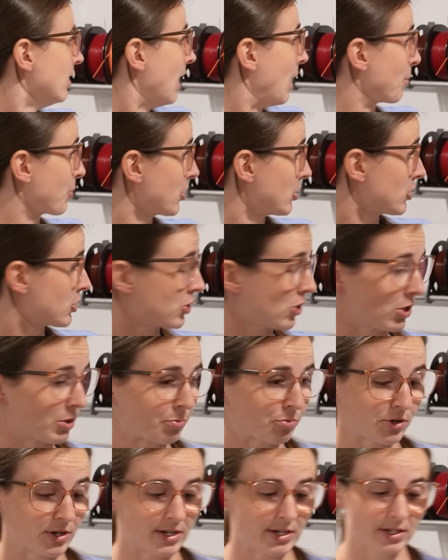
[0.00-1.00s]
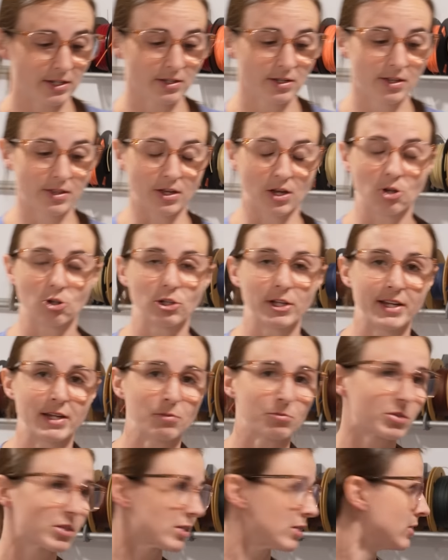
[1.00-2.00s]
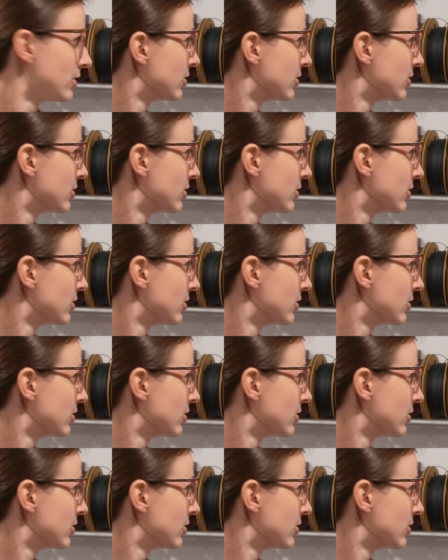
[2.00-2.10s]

I'm gonna start printing the clamps